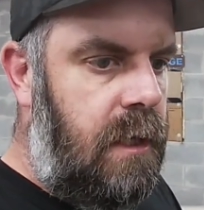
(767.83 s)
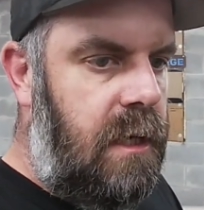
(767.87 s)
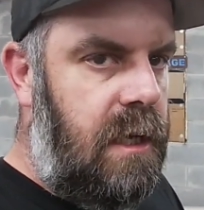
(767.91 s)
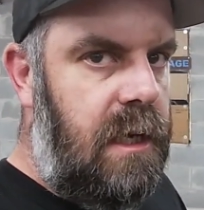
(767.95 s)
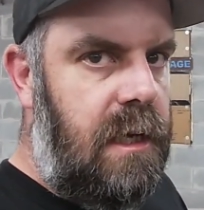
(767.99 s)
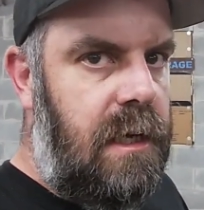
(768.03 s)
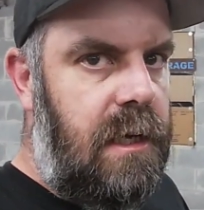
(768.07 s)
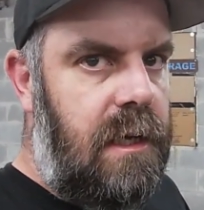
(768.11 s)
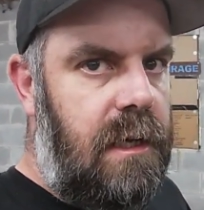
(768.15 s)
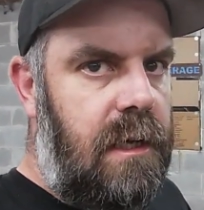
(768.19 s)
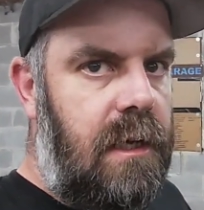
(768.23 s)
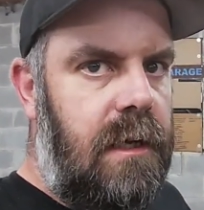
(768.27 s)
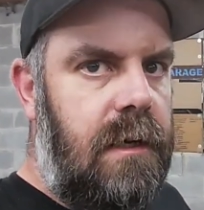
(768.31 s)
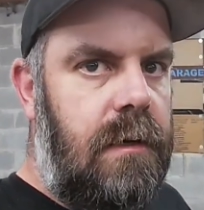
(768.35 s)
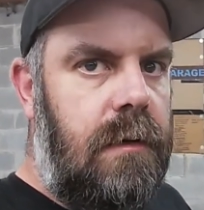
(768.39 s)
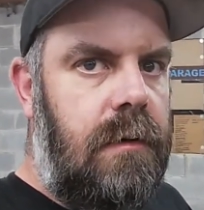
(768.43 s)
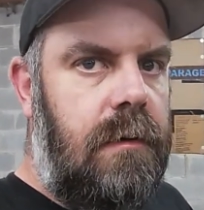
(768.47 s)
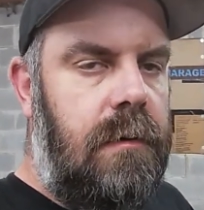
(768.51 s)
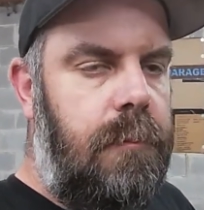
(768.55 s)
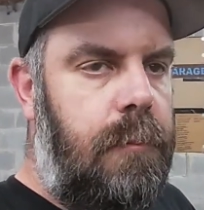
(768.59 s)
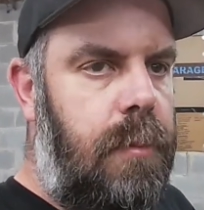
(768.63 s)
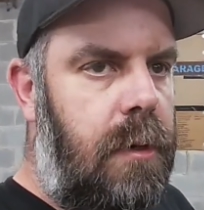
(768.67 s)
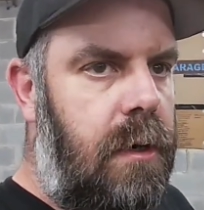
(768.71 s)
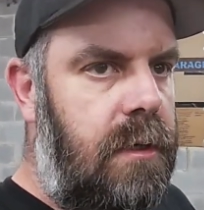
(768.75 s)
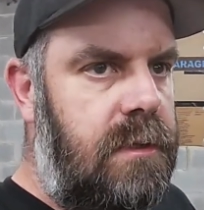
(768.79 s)
and
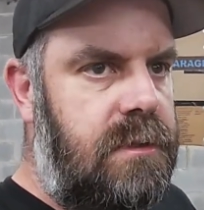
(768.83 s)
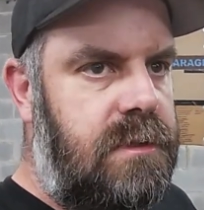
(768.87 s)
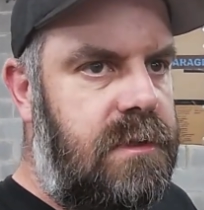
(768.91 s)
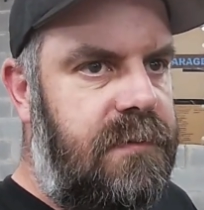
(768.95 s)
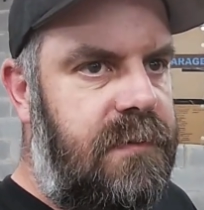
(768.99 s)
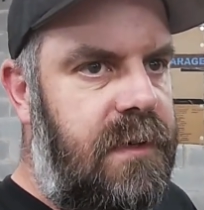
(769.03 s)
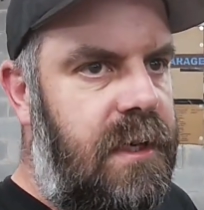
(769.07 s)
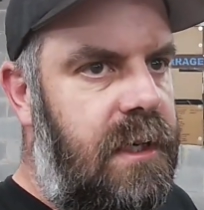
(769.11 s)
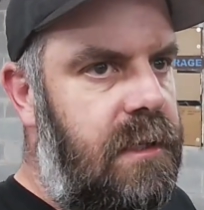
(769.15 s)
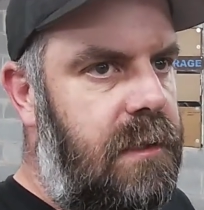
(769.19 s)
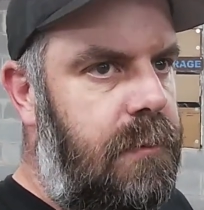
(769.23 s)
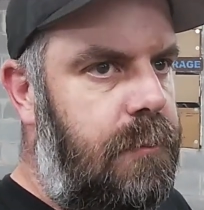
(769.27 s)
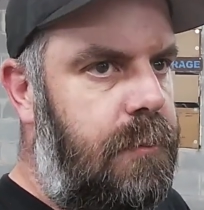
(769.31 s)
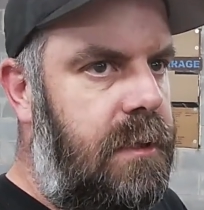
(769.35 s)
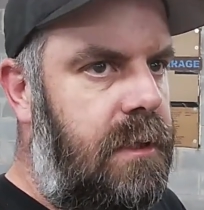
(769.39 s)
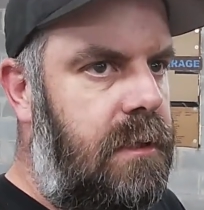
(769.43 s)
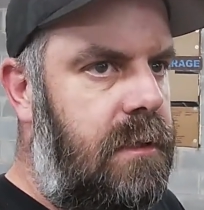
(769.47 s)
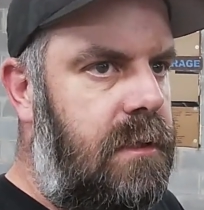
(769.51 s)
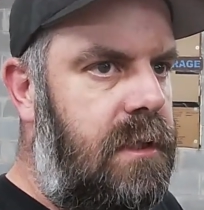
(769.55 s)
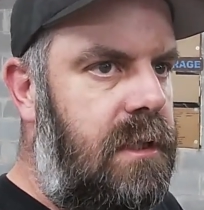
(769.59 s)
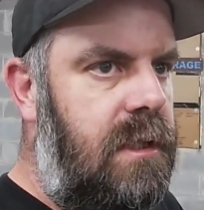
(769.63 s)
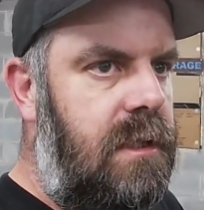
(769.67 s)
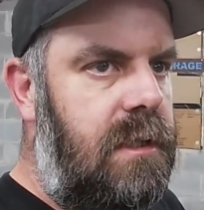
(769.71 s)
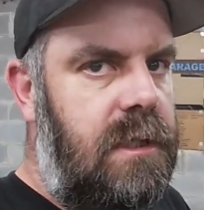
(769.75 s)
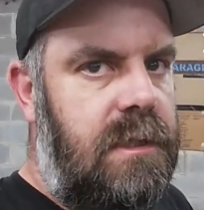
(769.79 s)
parts
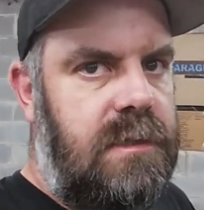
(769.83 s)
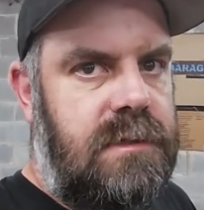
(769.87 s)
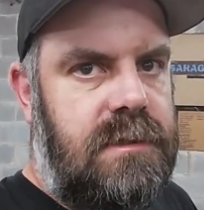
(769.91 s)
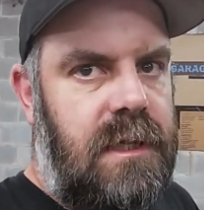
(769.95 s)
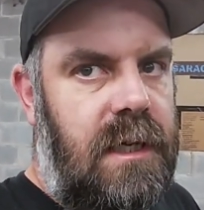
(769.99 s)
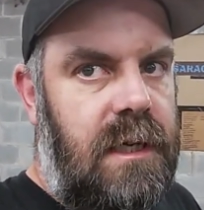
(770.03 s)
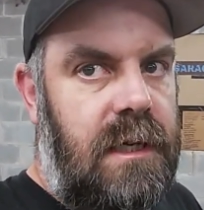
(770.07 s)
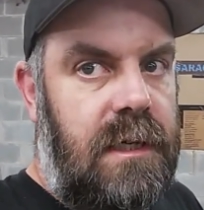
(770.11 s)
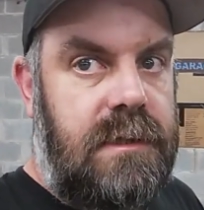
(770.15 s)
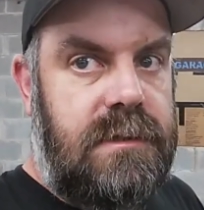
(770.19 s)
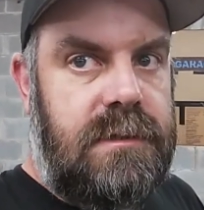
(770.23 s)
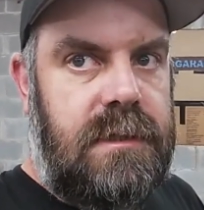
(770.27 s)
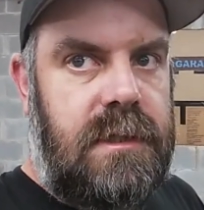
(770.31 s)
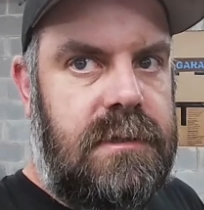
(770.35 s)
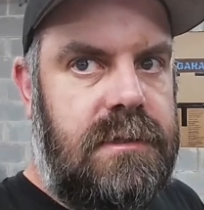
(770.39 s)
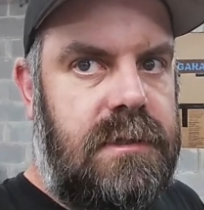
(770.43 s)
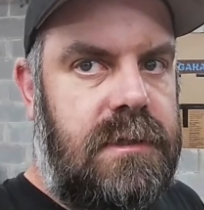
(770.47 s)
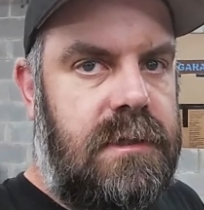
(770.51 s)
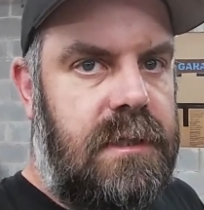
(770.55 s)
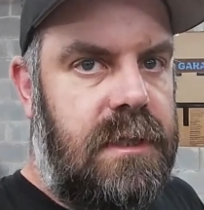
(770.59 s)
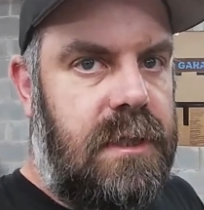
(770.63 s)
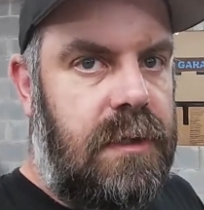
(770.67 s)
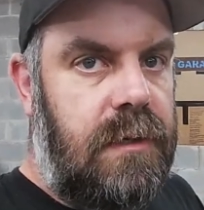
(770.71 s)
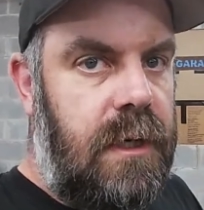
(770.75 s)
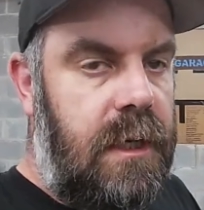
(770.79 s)
availability these days
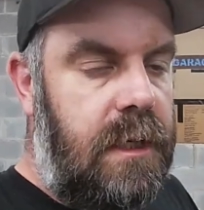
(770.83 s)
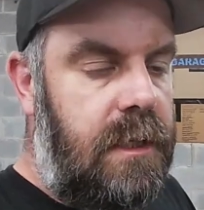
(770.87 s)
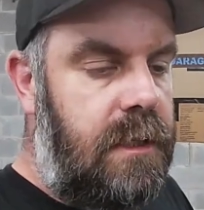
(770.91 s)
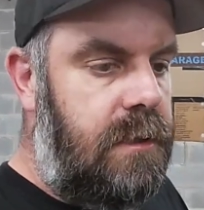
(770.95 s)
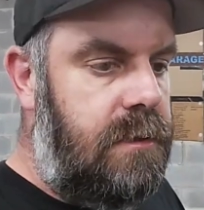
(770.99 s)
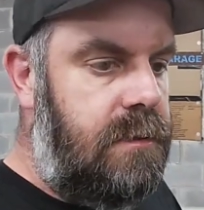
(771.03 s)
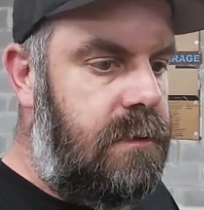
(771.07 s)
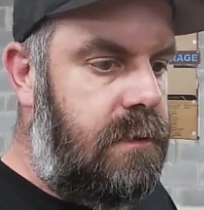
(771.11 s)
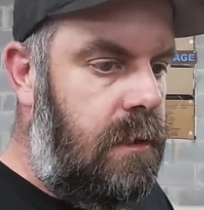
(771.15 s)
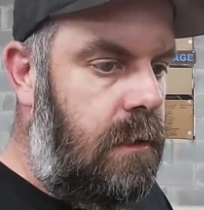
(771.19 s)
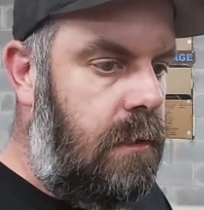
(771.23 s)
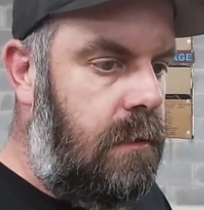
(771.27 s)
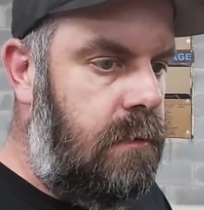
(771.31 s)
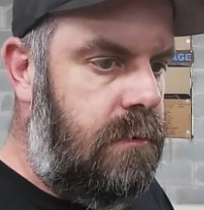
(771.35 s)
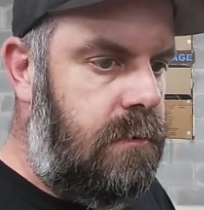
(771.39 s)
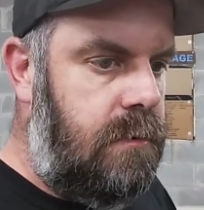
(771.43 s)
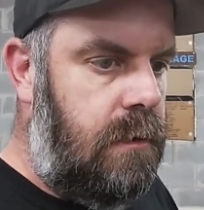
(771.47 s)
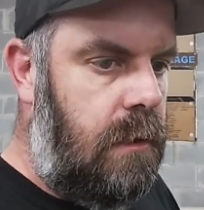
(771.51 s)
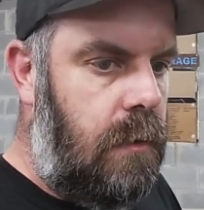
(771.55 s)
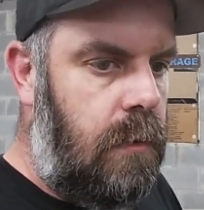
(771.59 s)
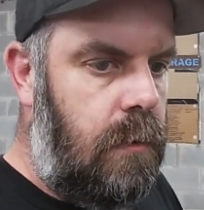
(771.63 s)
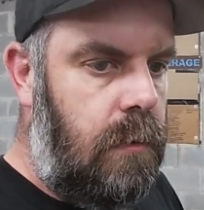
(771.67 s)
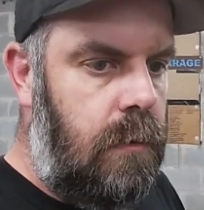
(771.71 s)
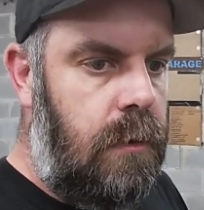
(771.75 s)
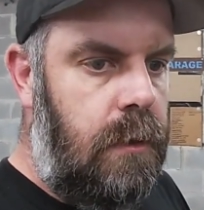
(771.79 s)
isn't the greatest,
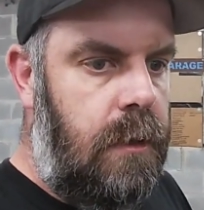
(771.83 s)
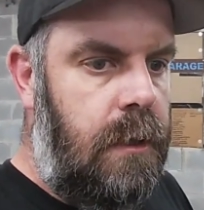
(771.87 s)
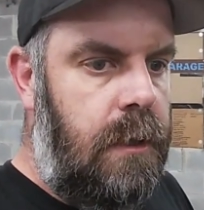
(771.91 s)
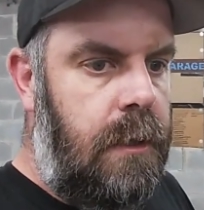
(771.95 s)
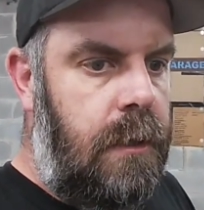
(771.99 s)
so